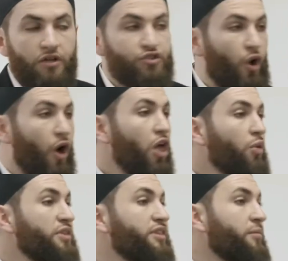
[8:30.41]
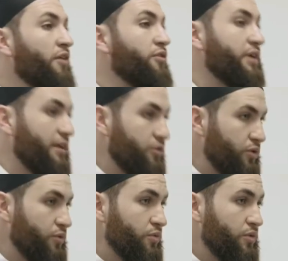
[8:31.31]
So all what the mother can
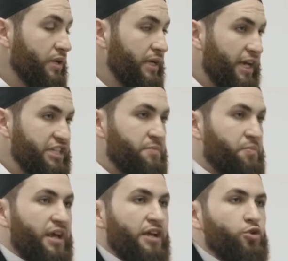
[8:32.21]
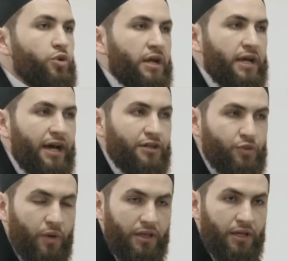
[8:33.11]
do is pray two
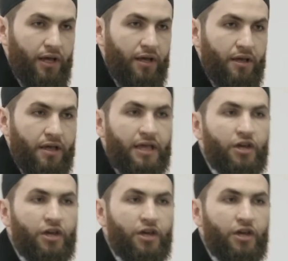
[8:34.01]
rak'at to Allah,